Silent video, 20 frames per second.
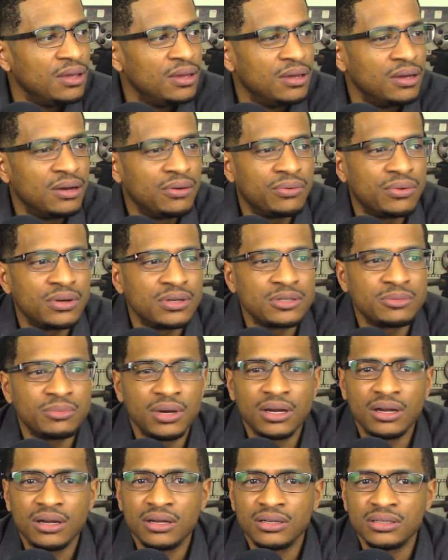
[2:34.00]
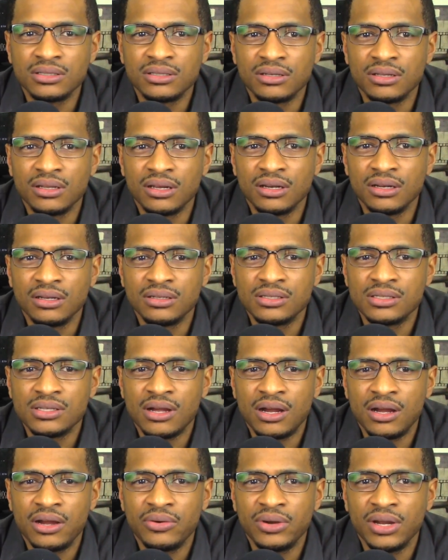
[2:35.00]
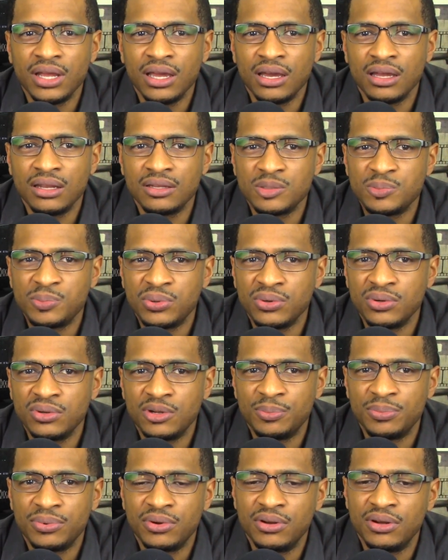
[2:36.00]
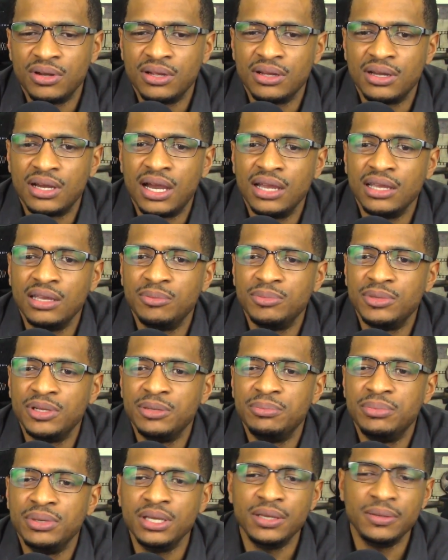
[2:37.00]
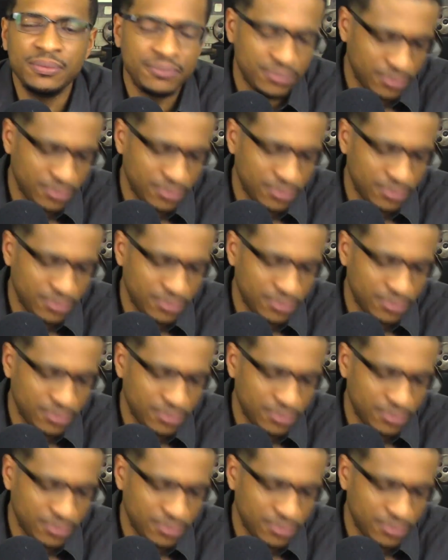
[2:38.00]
Where's my cursor? There it is. So I already had this pulled up on uh, I M D B.